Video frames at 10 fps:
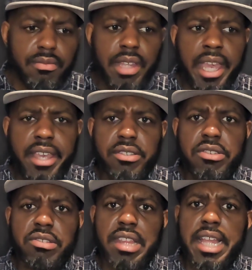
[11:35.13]
He is
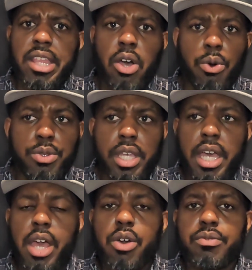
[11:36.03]
the slightly older
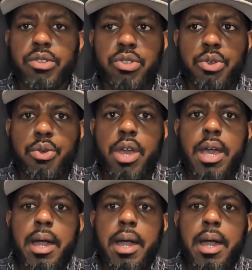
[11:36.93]
guy of the two,